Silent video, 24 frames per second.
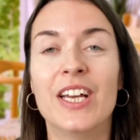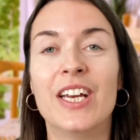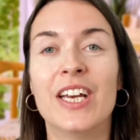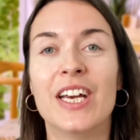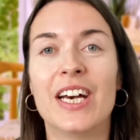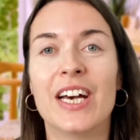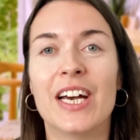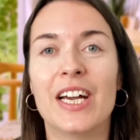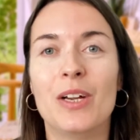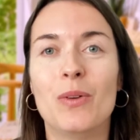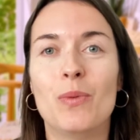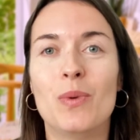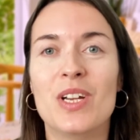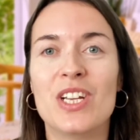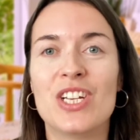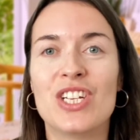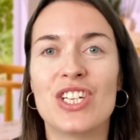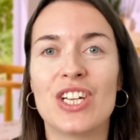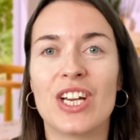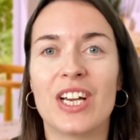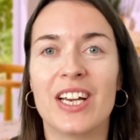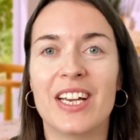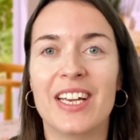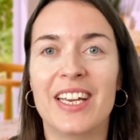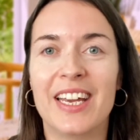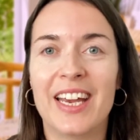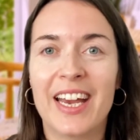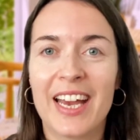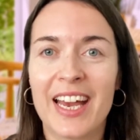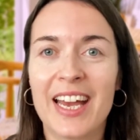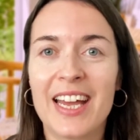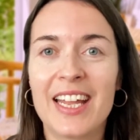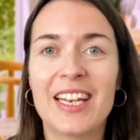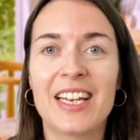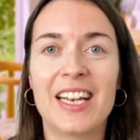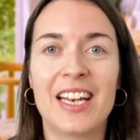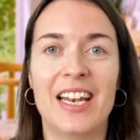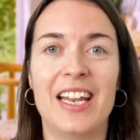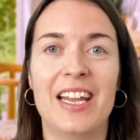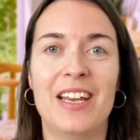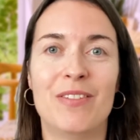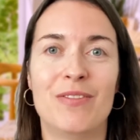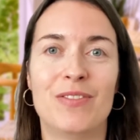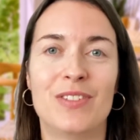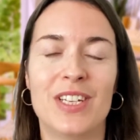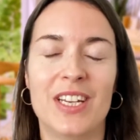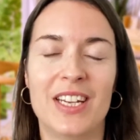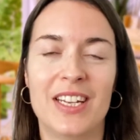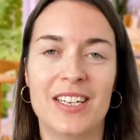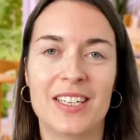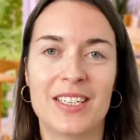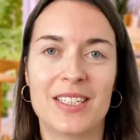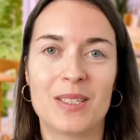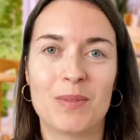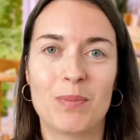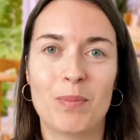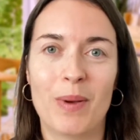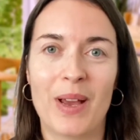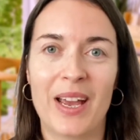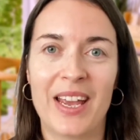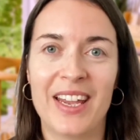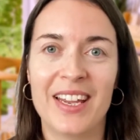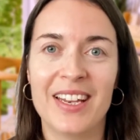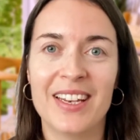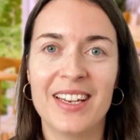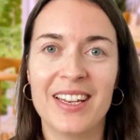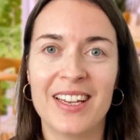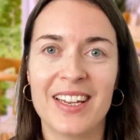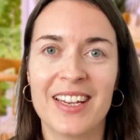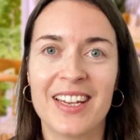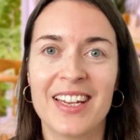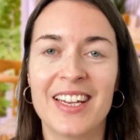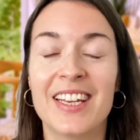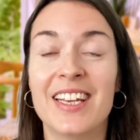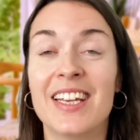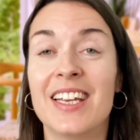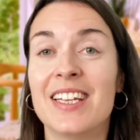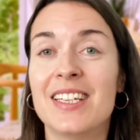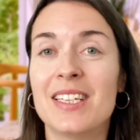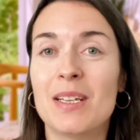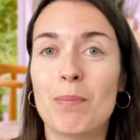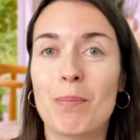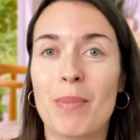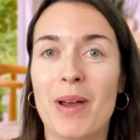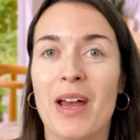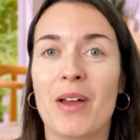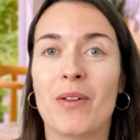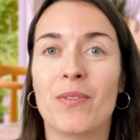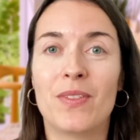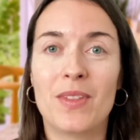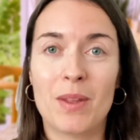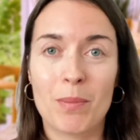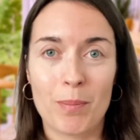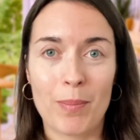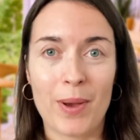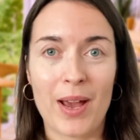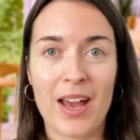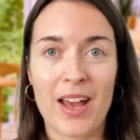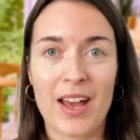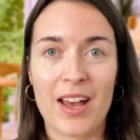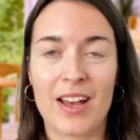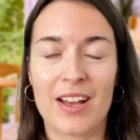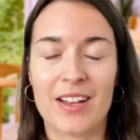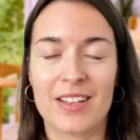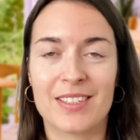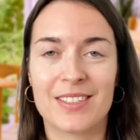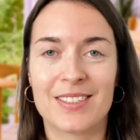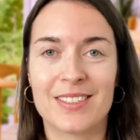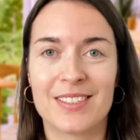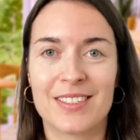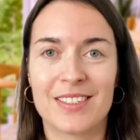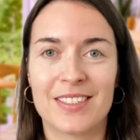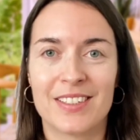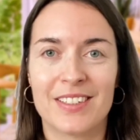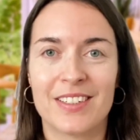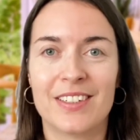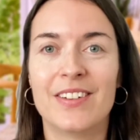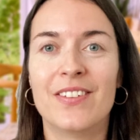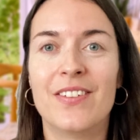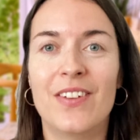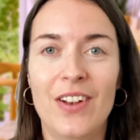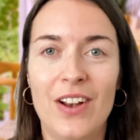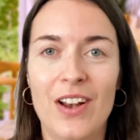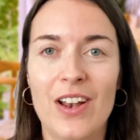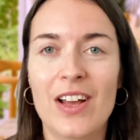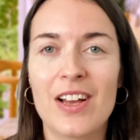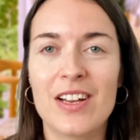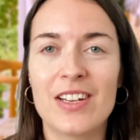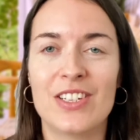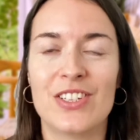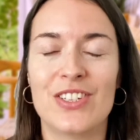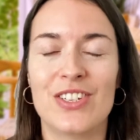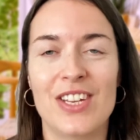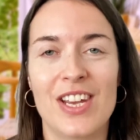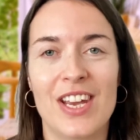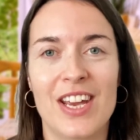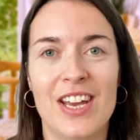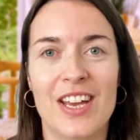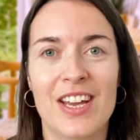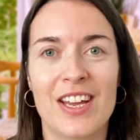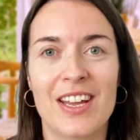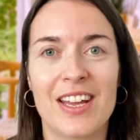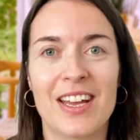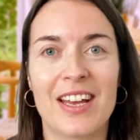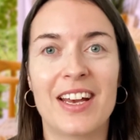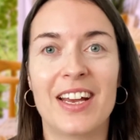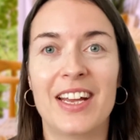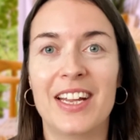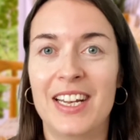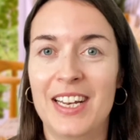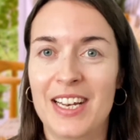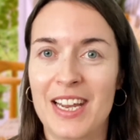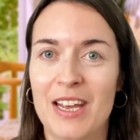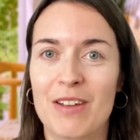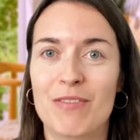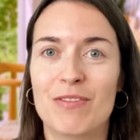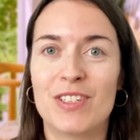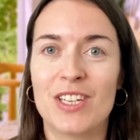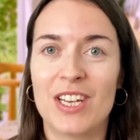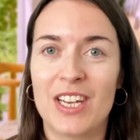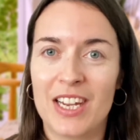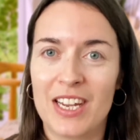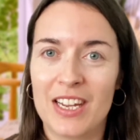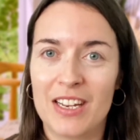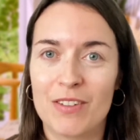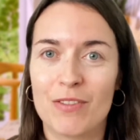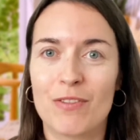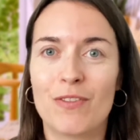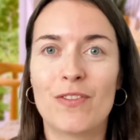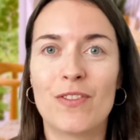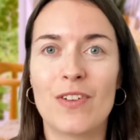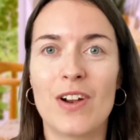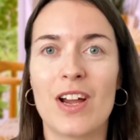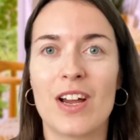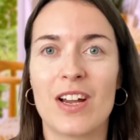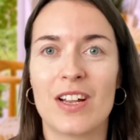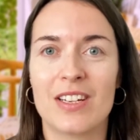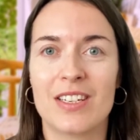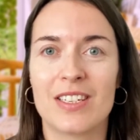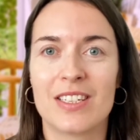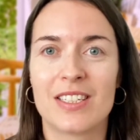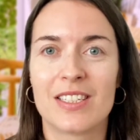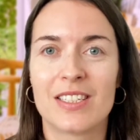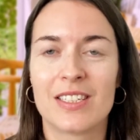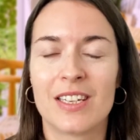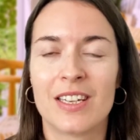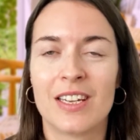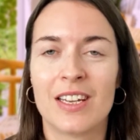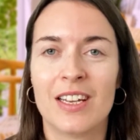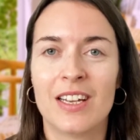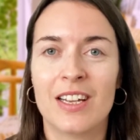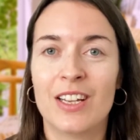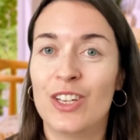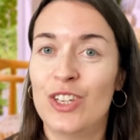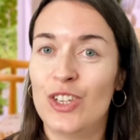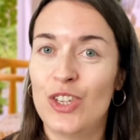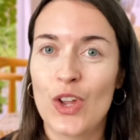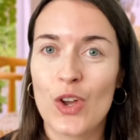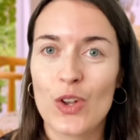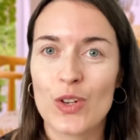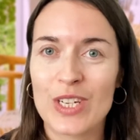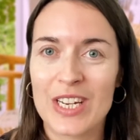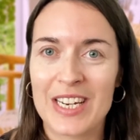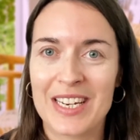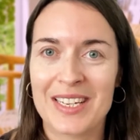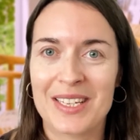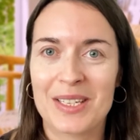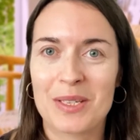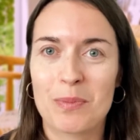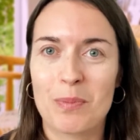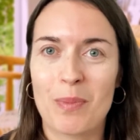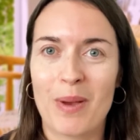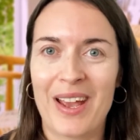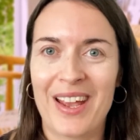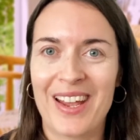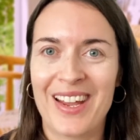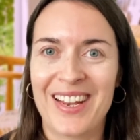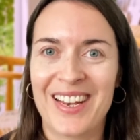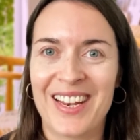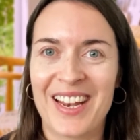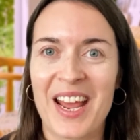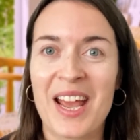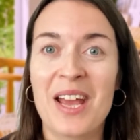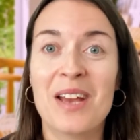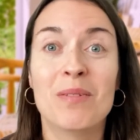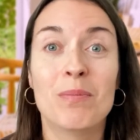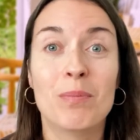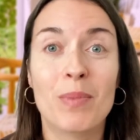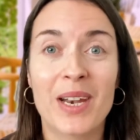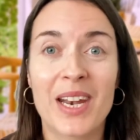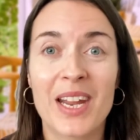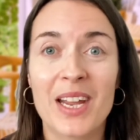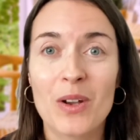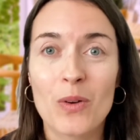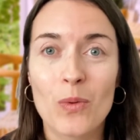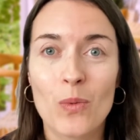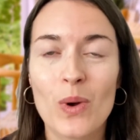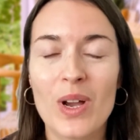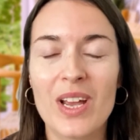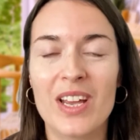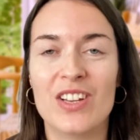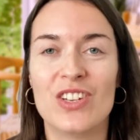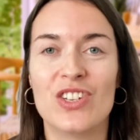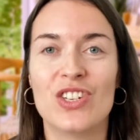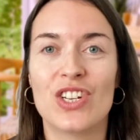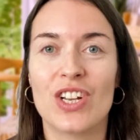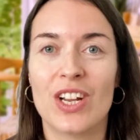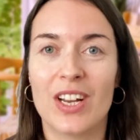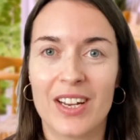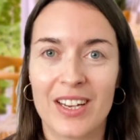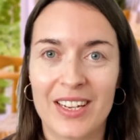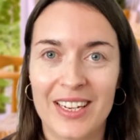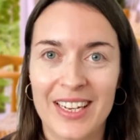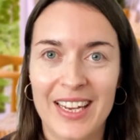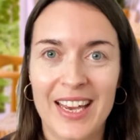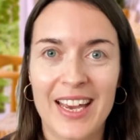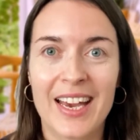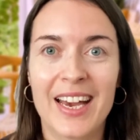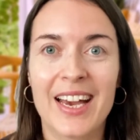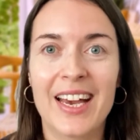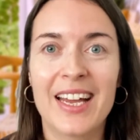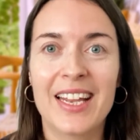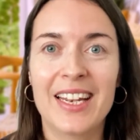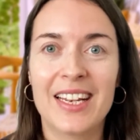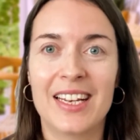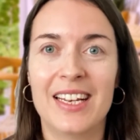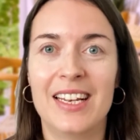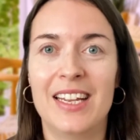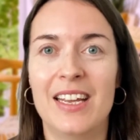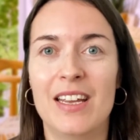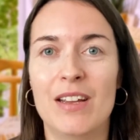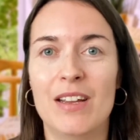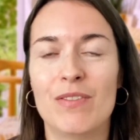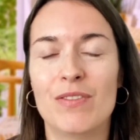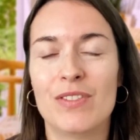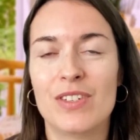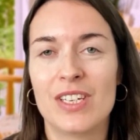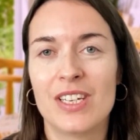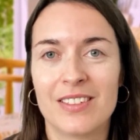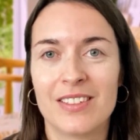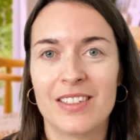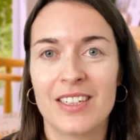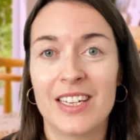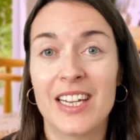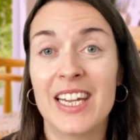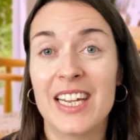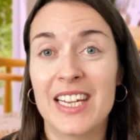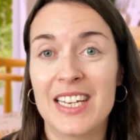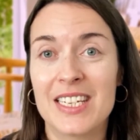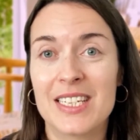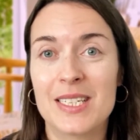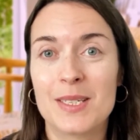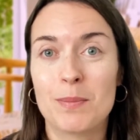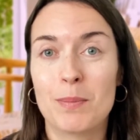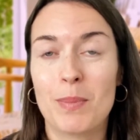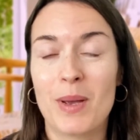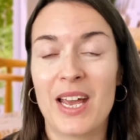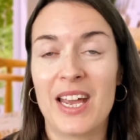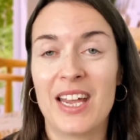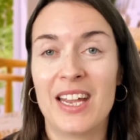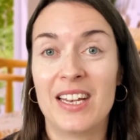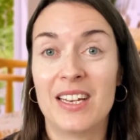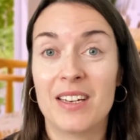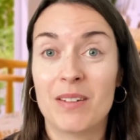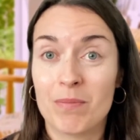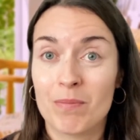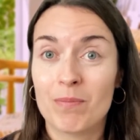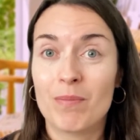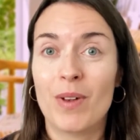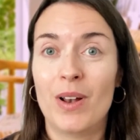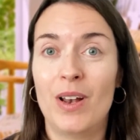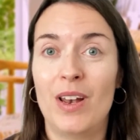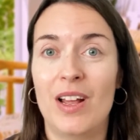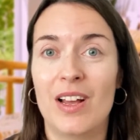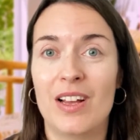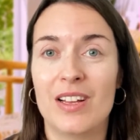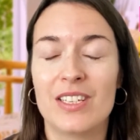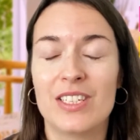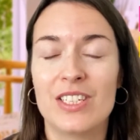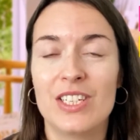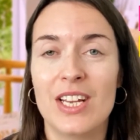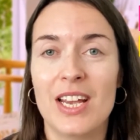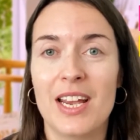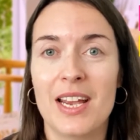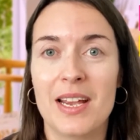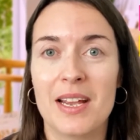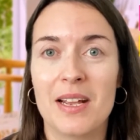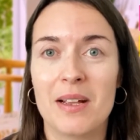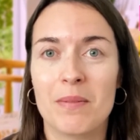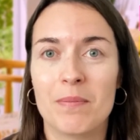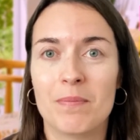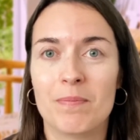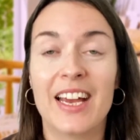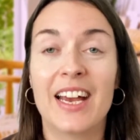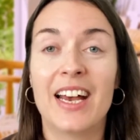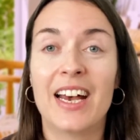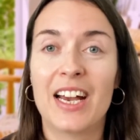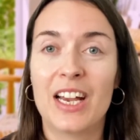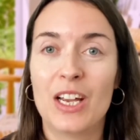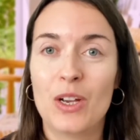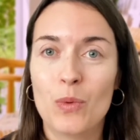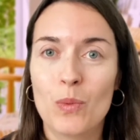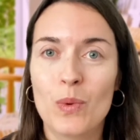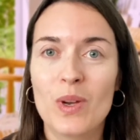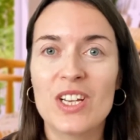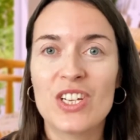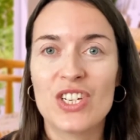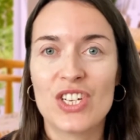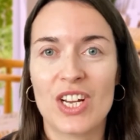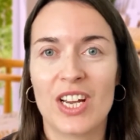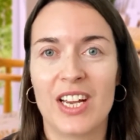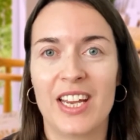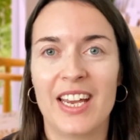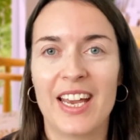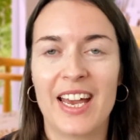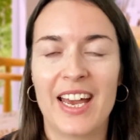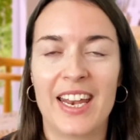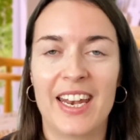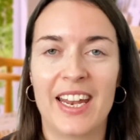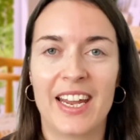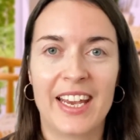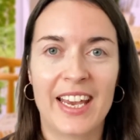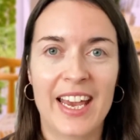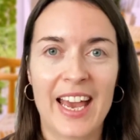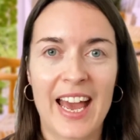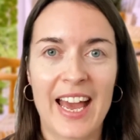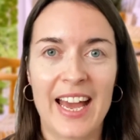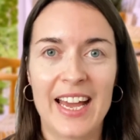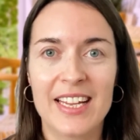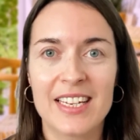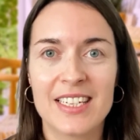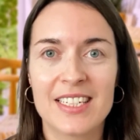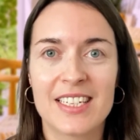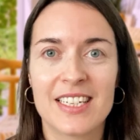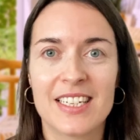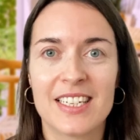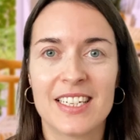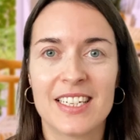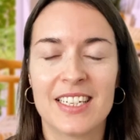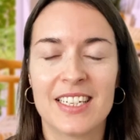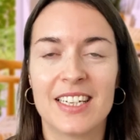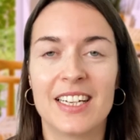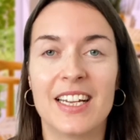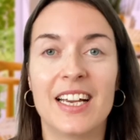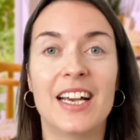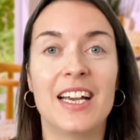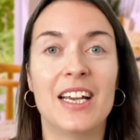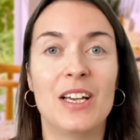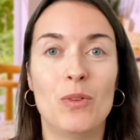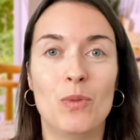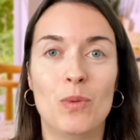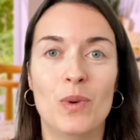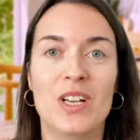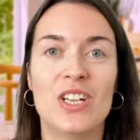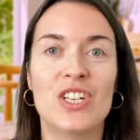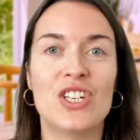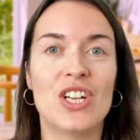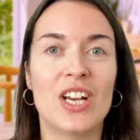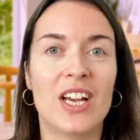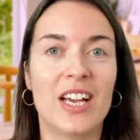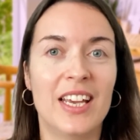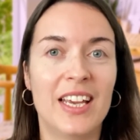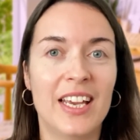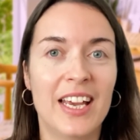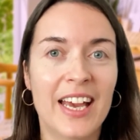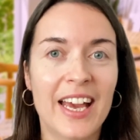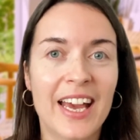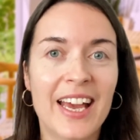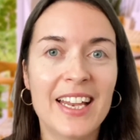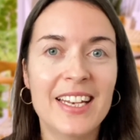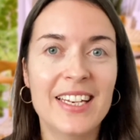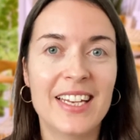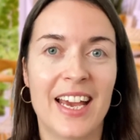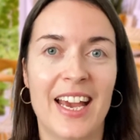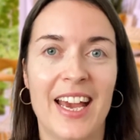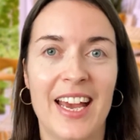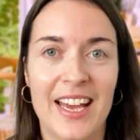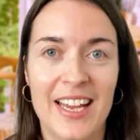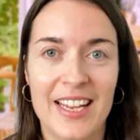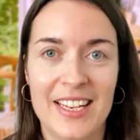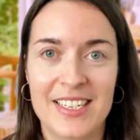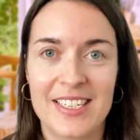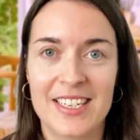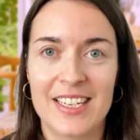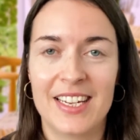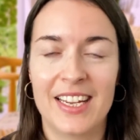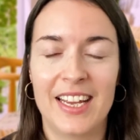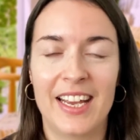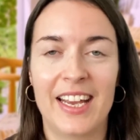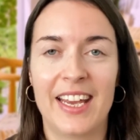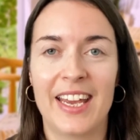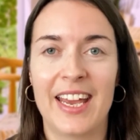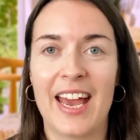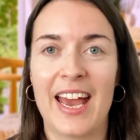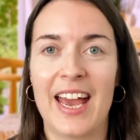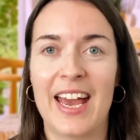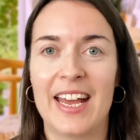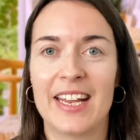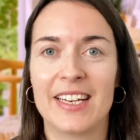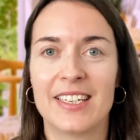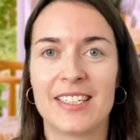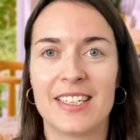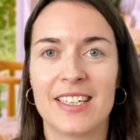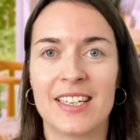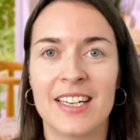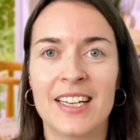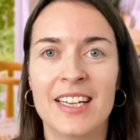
I wish I had lived in Spain is about the past. Last year I lived in France, not in Spain, but I wish I had lived in Spain last year. I wish I had a cat. I wish I had had a cat.